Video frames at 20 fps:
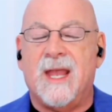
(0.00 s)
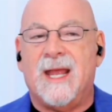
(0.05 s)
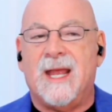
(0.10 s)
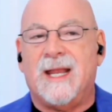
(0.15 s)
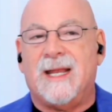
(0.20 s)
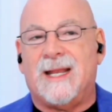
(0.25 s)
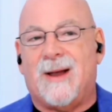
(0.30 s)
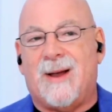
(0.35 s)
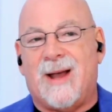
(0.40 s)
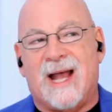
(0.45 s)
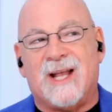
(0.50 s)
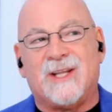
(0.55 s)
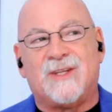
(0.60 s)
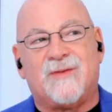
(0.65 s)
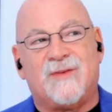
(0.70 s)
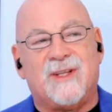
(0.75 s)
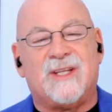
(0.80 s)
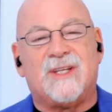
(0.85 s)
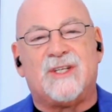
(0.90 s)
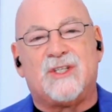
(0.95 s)
Now, as
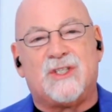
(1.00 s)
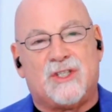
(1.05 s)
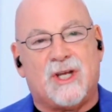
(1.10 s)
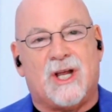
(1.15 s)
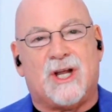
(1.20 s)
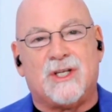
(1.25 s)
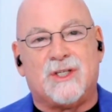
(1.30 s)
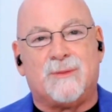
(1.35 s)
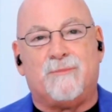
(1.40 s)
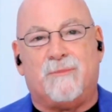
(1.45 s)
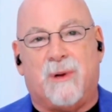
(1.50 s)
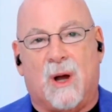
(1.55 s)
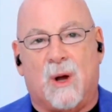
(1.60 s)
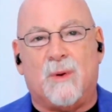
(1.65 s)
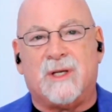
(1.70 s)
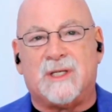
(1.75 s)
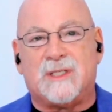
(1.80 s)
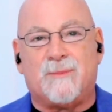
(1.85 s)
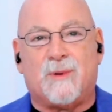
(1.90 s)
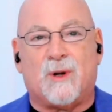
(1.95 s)
for this Judge
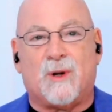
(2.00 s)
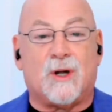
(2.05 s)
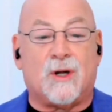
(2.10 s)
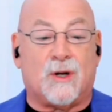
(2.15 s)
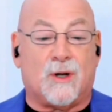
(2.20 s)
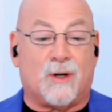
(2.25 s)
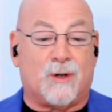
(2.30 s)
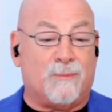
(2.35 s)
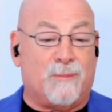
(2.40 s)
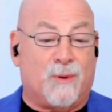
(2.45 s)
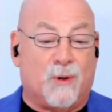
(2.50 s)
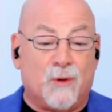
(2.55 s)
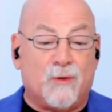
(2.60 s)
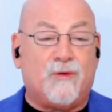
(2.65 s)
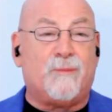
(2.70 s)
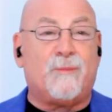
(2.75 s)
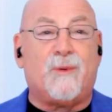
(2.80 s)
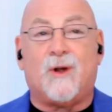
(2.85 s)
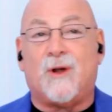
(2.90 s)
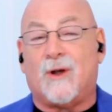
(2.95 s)

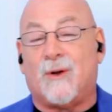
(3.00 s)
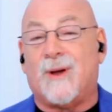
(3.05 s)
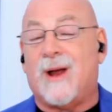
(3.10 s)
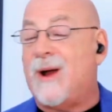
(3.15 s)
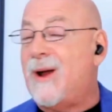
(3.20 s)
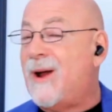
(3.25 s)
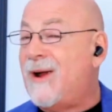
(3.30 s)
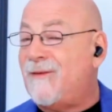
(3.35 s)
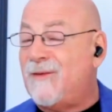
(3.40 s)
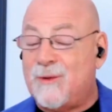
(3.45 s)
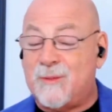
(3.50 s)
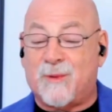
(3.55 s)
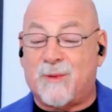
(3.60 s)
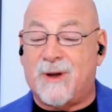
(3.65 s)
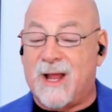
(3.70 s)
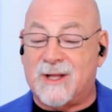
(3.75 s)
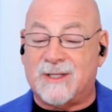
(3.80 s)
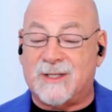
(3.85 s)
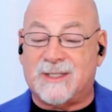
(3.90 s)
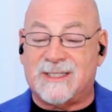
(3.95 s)
Boasberg or however you
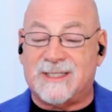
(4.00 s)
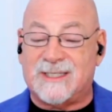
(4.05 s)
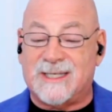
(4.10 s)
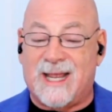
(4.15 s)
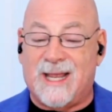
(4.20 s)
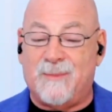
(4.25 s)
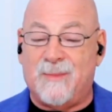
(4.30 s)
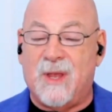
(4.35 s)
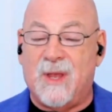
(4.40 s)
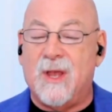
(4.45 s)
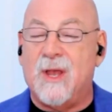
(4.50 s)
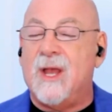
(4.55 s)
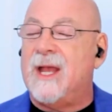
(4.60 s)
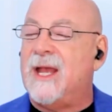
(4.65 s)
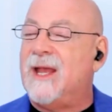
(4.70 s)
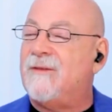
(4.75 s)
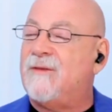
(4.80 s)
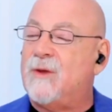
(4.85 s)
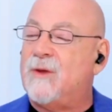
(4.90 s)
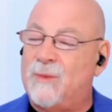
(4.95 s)
pronounce his name,
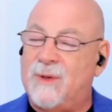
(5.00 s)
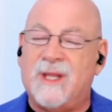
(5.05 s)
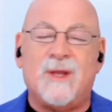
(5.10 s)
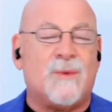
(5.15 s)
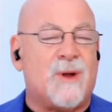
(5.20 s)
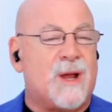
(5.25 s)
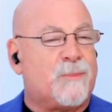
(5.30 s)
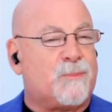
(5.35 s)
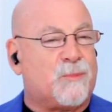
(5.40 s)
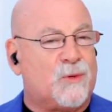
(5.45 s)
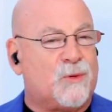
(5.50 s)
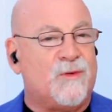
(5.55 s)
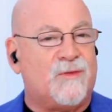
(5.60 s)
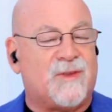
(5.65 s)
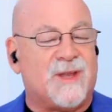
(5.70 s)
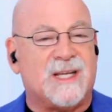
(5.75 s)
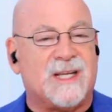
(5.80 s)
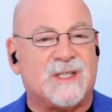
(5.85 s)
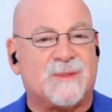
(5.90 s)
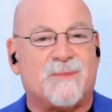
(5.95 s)
if you really want proof
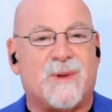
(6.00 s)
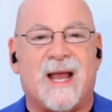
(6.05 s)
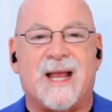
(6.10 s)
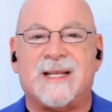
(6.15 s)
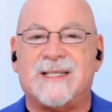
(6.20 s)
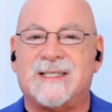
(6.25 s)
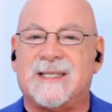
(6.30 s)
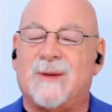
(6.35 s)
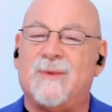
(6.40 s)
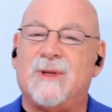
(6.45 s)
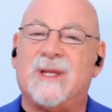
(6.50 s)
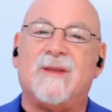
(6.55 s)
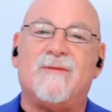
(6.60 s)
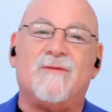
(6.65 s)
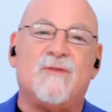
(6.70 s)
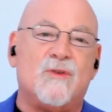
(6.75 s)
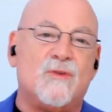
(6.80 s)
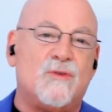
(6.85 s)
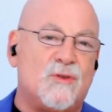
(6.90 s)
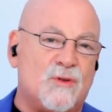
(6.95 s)
that he's biased, I would give
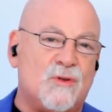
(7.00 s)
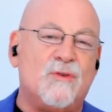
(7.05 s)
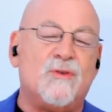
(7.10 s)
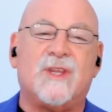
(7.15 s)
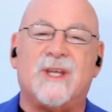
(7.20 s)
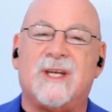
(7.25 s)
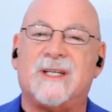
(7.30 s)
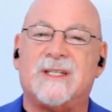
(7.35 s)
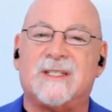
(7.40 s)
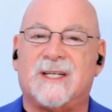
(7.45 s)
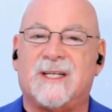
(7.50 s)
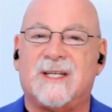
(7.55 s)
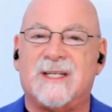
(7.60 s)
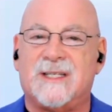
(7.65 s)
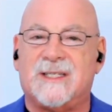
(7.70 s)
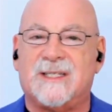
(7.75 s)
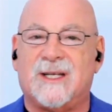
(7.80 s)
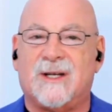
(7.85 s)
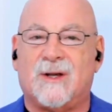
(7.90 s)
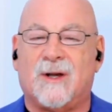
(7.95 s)
you two things to
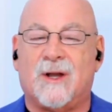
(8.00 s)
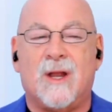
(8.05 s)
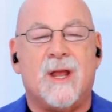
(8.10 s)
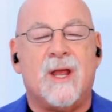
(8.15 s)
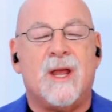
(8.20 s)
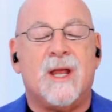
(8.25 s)
consider.